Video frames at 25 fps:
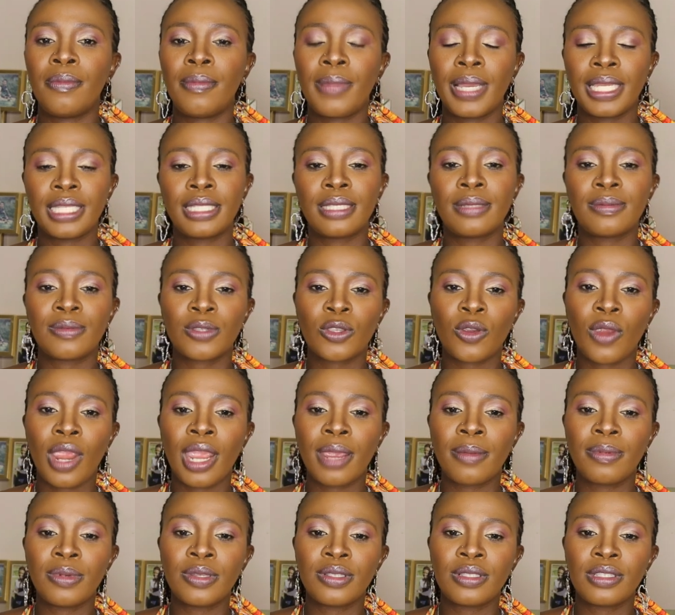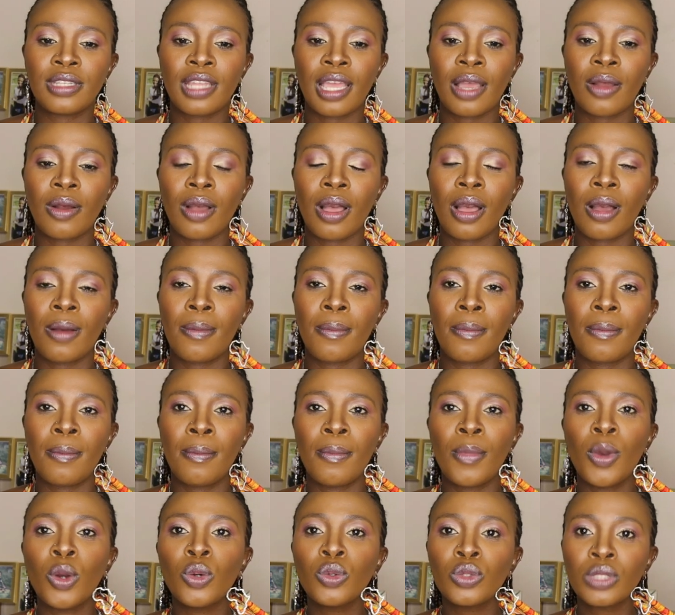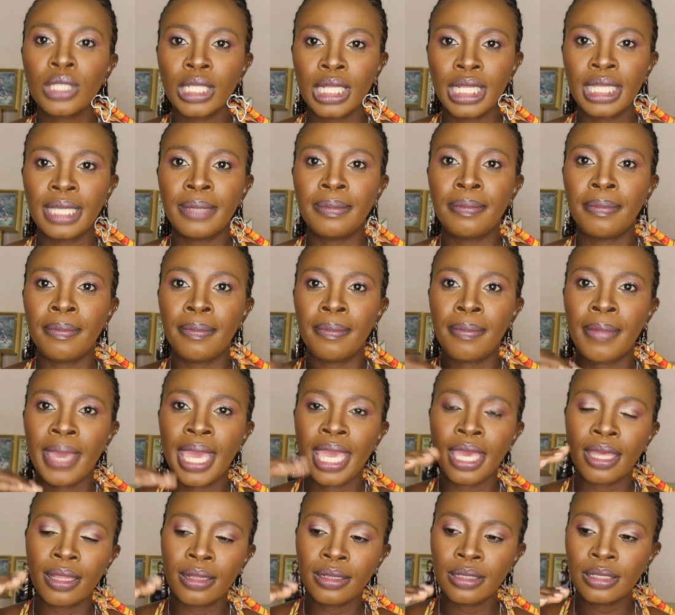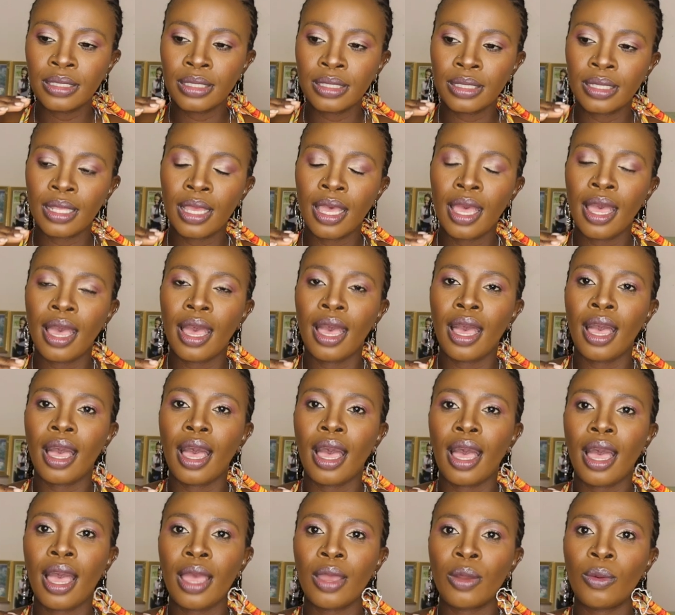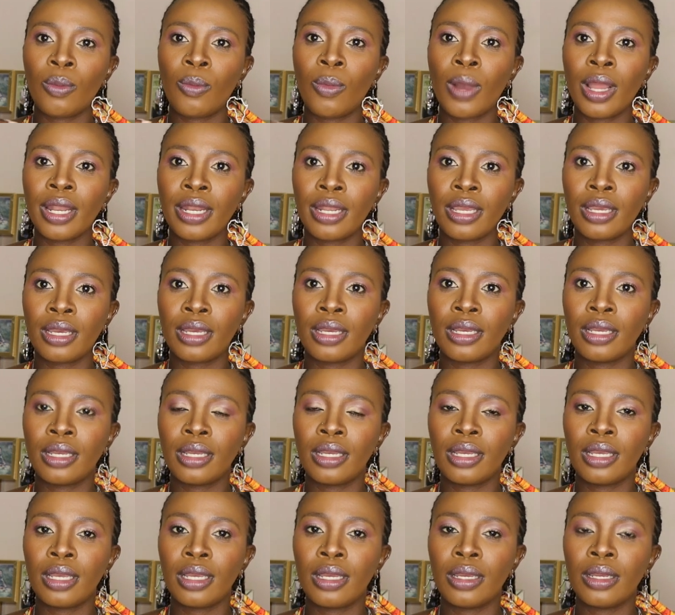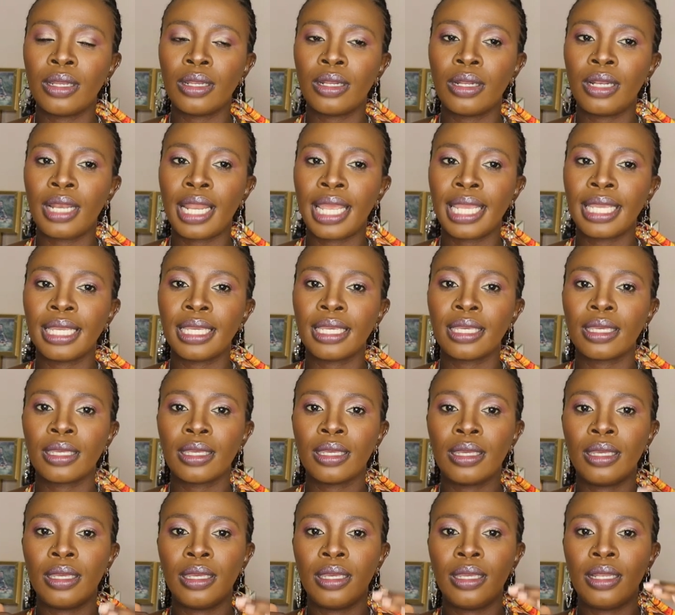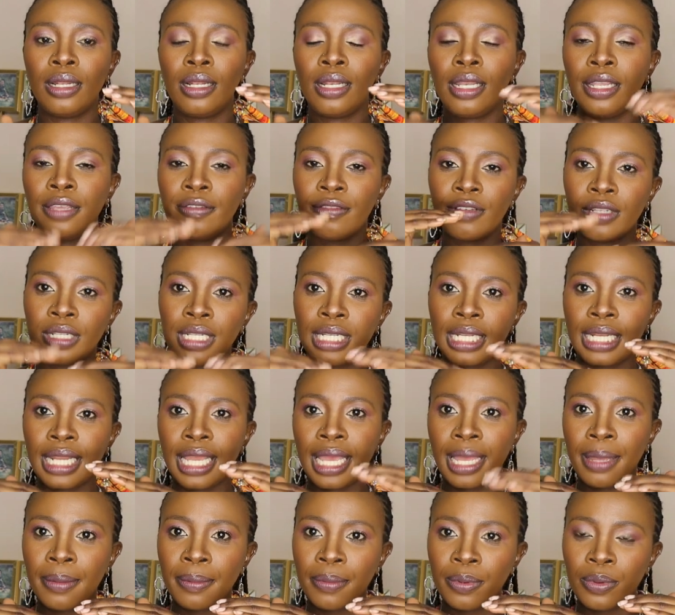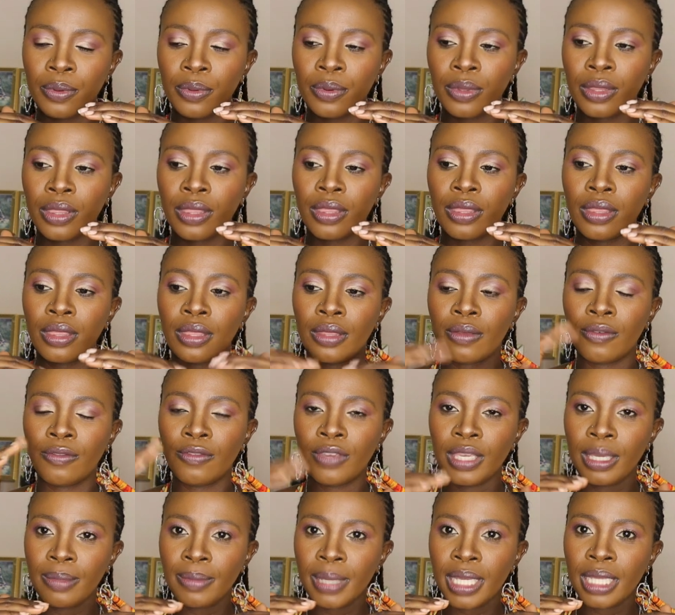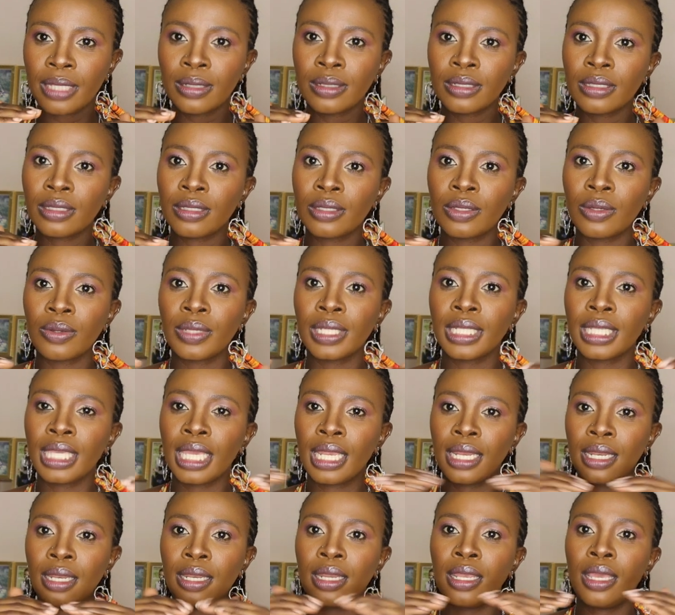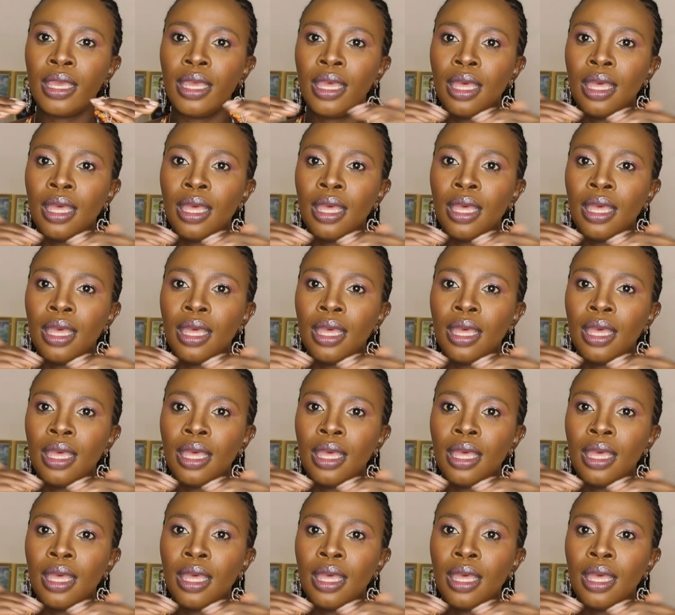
my subscribers now are mostly males. I wanna like level it up with females so it can